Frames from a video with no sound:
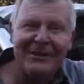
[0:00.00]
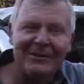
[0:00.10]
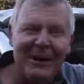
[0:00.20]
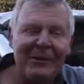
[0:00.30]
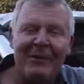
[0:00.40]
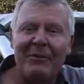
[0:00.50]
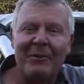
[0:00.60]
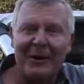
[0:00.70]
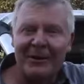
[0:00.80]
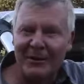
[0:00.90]
But anyway, we've
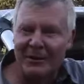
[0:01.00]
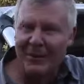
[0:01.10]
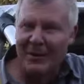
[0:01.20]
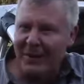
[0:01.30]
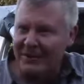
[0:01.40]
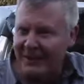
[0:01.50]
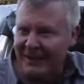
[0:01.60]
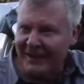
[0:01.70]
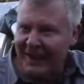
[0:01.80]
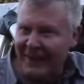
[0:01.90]
got to do a bit of
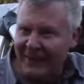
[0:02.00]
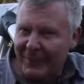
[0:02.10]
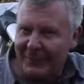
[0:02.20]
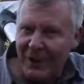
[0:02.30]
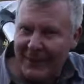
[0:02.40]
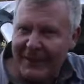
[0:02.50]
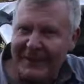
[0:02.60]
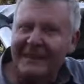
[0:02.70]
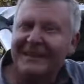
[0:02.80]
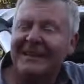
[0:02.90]
measuring and a bit of
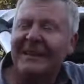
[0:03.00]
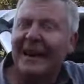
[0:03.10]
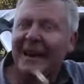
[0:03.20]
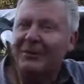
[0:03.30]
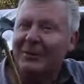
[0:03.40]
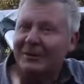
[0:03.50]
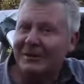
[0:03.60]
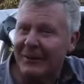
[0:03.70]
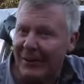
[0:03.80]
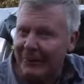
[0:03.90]
shopping, and we'll
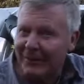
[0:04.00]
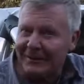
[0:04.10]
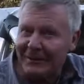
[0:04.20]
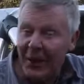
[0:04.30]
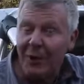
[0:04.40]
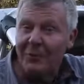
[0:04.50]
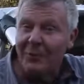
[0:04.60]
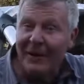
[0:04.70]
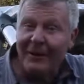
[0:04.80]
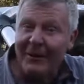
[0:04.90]
see what happens. And
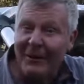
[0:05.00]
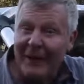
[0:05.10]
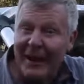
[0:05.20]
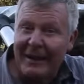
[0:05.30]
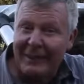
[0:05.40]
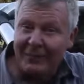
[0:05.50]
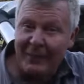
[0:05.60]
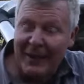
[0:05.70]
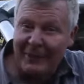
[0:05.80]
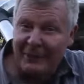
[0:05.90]
hopefully we're not at this
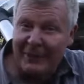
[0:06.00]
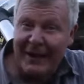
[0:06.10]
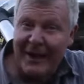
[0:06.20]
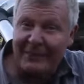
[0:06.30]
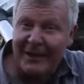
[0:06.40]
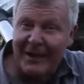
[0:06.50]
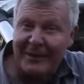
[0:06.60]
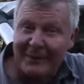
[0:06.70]
for about 3.5 years,